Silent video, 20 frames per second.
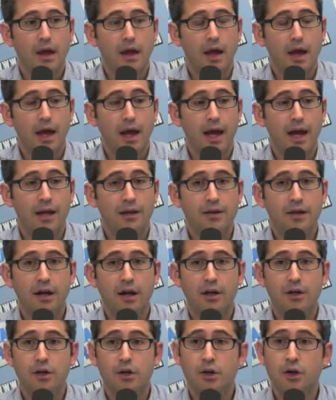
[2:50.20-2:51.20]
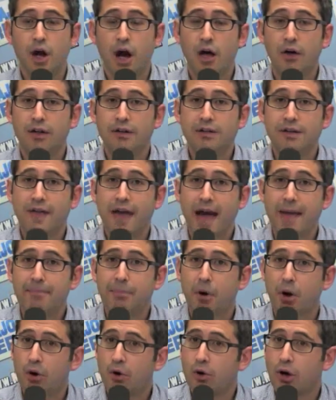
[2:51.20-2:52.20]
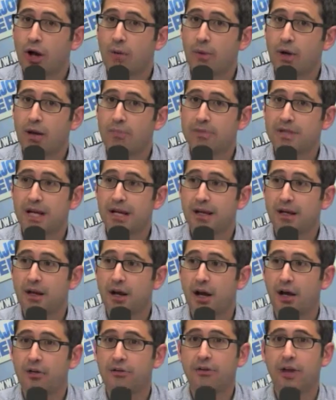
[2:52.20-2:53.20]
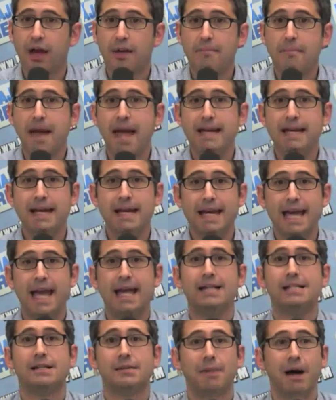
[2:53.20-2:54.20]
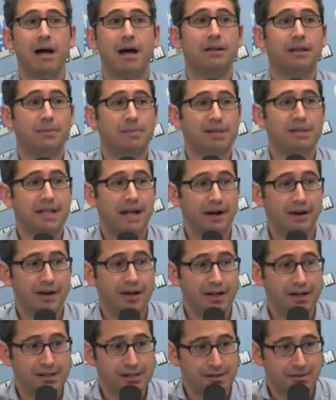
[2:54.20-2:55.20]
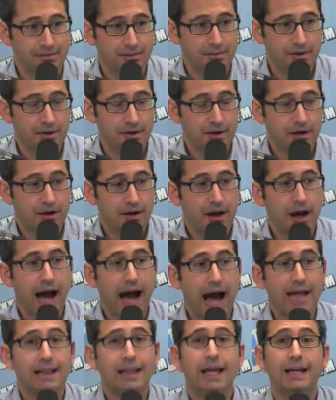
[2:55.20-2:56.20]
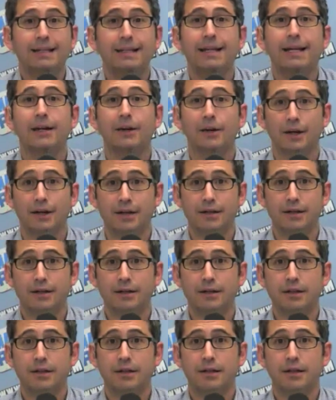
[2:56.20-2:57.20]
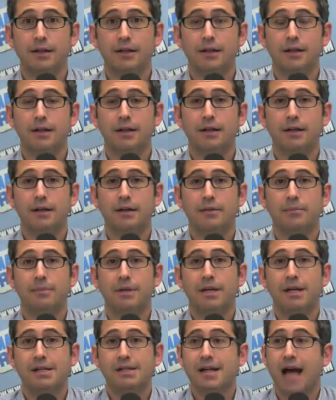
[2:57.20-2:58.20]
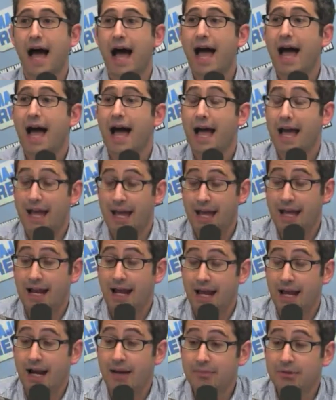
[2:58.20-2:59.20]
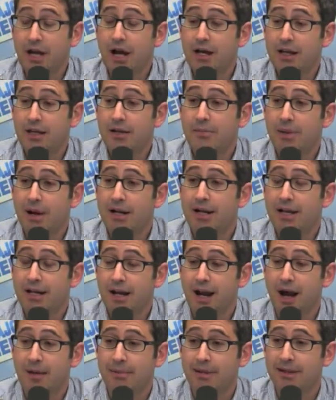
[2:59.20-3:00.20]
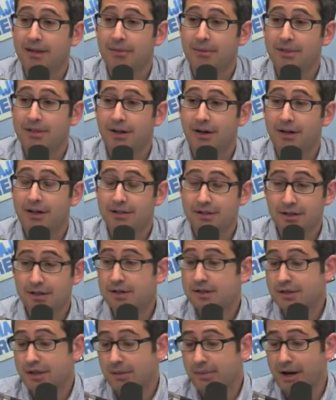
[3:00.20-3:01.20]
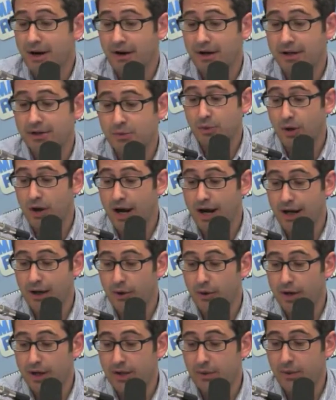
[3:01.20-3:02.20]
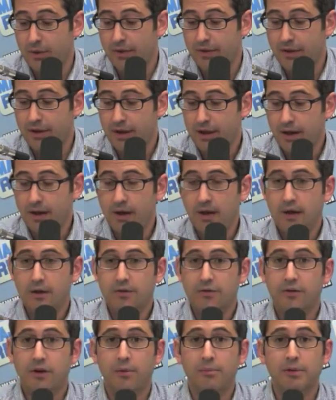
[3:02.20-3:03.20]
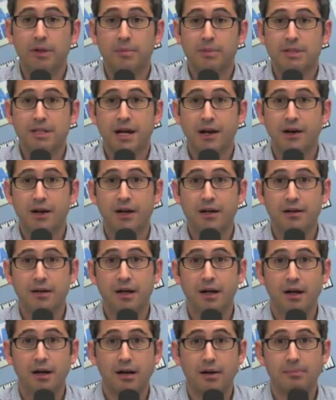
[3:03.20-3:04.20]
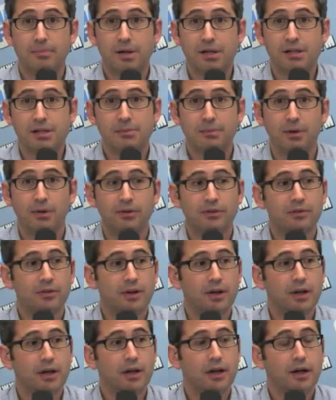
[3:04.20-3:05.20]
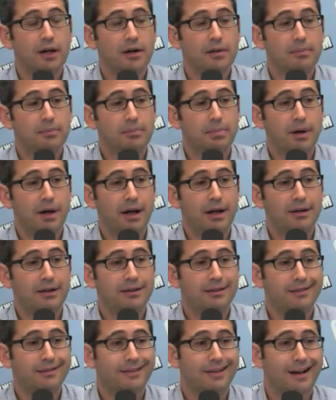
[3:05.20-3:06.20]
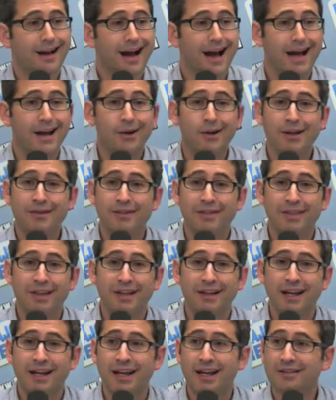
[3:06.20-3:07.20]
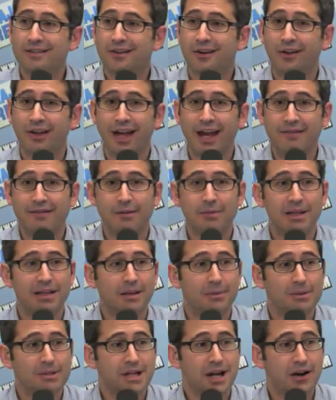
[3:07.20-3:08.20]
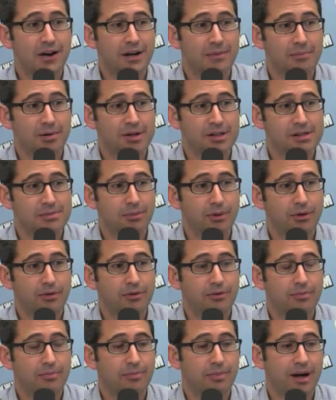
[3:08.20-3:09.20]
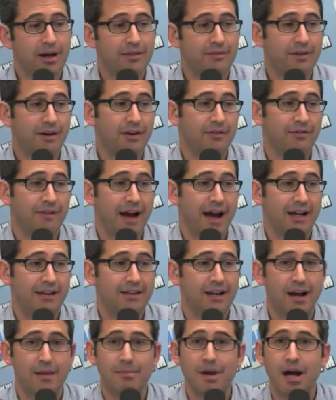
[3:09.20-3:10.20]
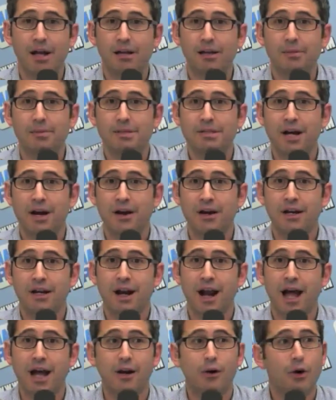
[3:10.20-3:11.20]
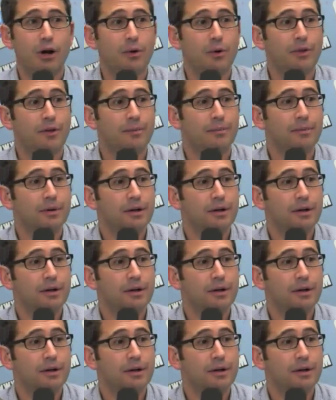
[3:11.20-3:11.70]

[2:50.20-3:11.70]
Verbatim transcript: And uh, you can call into that program when I'm taking calls and make a case about libertarianism. I'd like to hear it because I, and, and I'm talking about economic libertarianism. There's some areas I agree with some libertarian uh, principles, but I don't even think they necessarily have to be libertarian principles by the very fact that I'm not a libertarian and I agree with them.